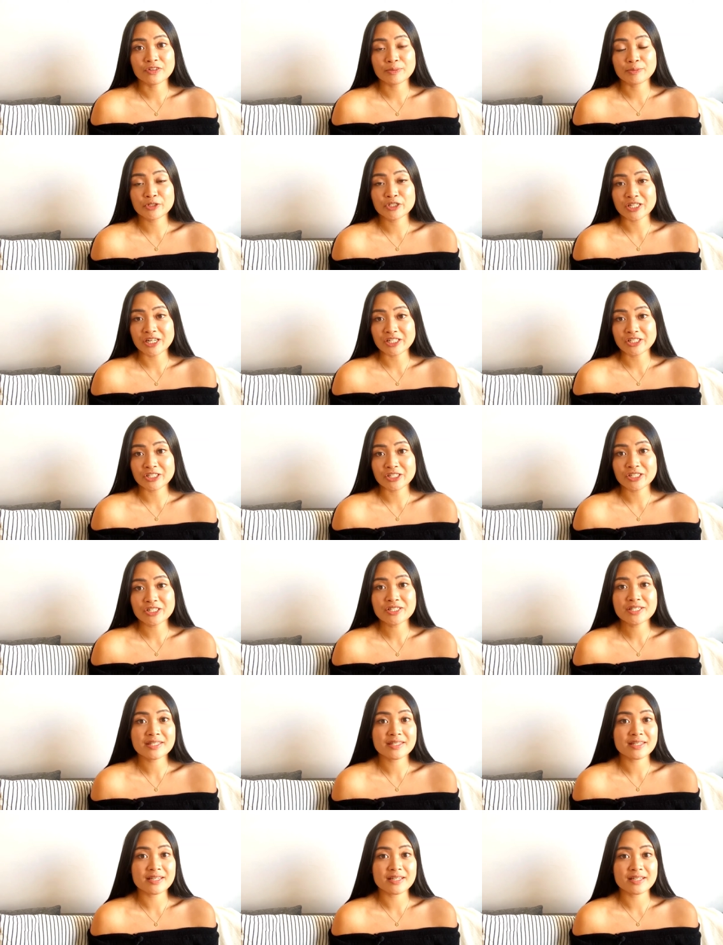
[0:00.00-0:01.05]
for
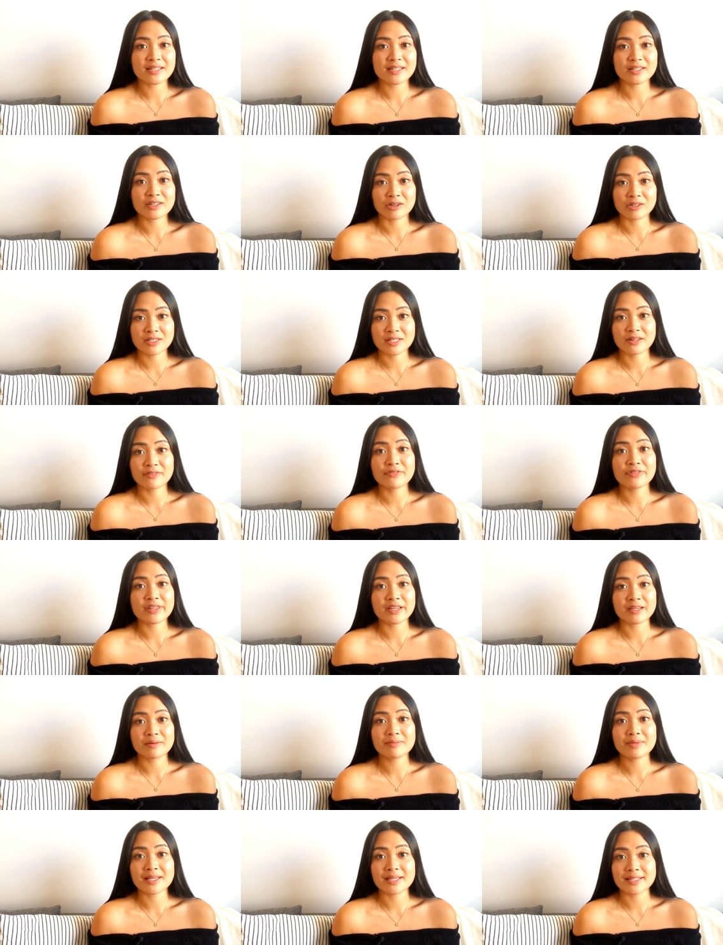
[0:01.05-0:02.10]
projectors, the not self
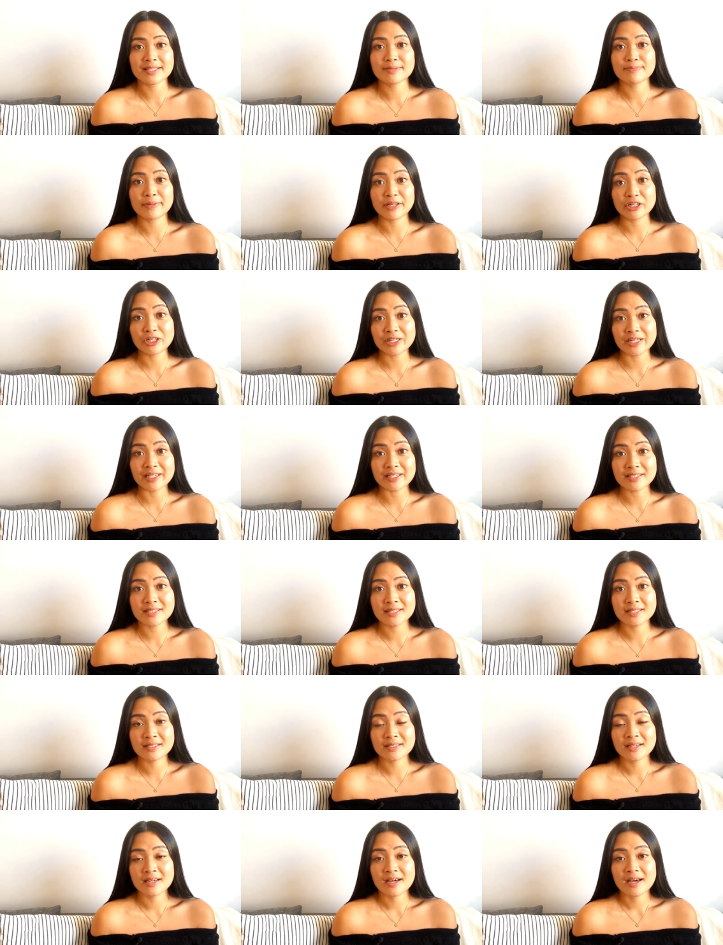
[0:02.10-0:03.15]
theme is
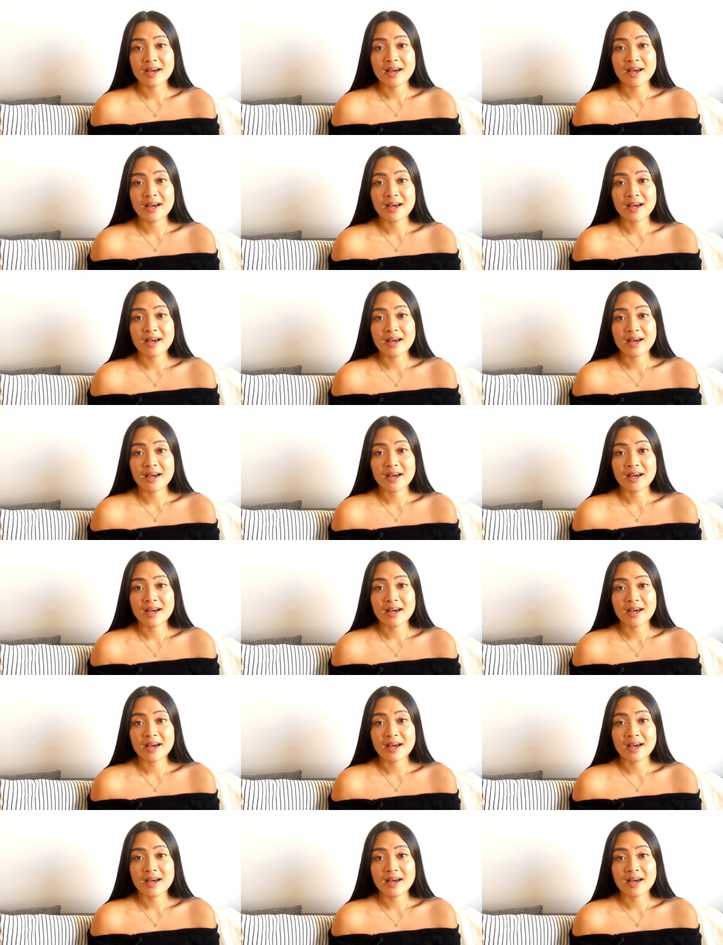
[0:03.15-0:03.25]
bitterness.